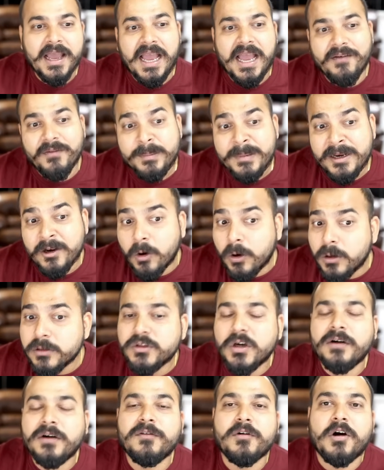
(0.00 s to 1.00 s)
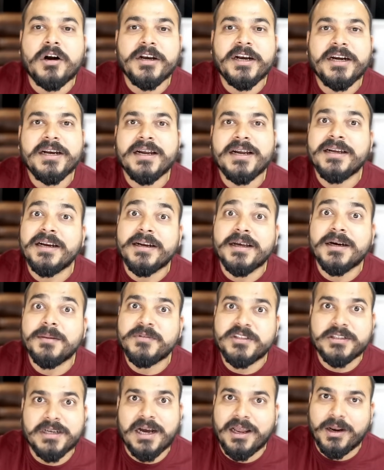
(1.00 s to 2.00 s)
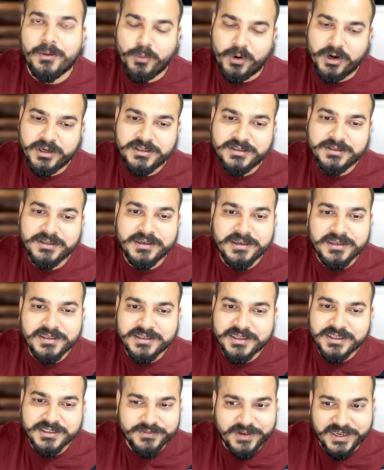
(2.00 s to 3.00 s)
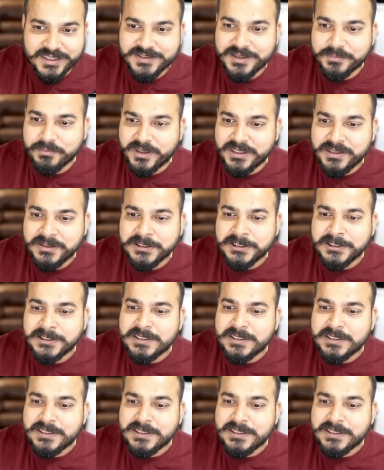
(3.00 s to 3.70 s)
I've been also awarded a GitHub Star Awards. So the reason is very simple.